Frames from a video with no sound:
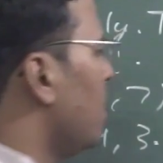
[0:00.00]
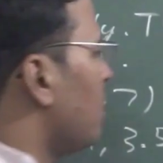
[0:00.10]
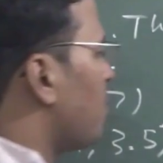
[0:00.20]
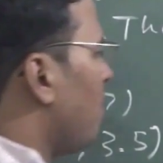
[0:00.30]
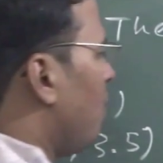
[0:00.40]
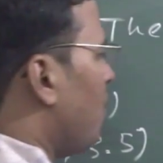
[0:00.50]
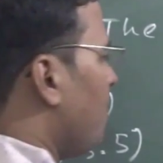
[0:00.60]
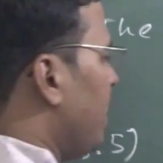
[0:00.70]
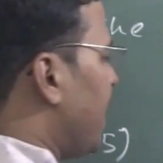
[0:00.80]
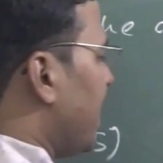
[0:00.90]
So
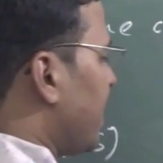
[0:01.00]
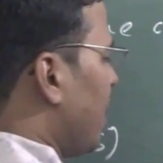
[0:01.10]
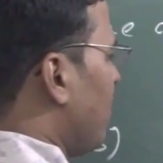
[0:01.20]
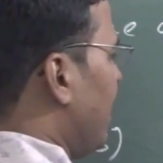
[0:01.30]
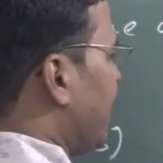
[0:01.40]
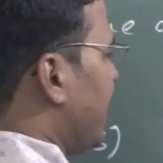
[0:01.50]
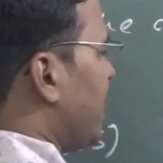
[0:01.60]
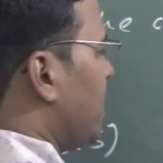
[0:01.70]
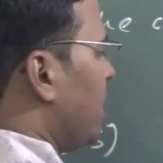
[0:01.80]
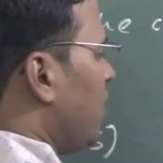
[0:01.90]
we can calculate
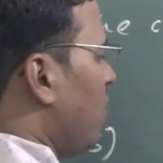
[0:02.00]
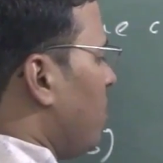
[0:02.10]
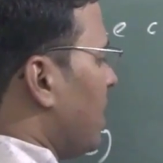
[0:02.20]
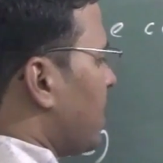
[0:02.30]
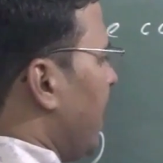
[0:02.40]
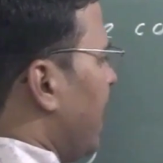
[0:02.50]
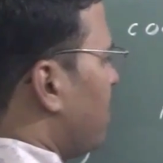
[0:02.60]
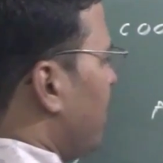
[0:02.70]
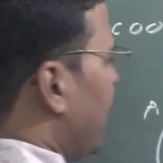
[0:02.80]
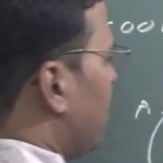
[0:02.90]
it 0 plus
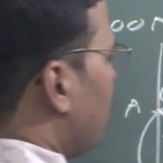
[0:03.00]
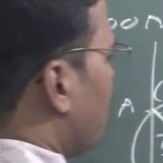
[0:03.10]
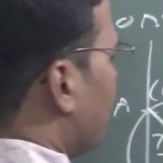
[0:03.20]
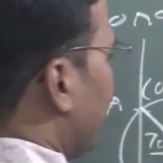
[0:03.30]
8 by 2,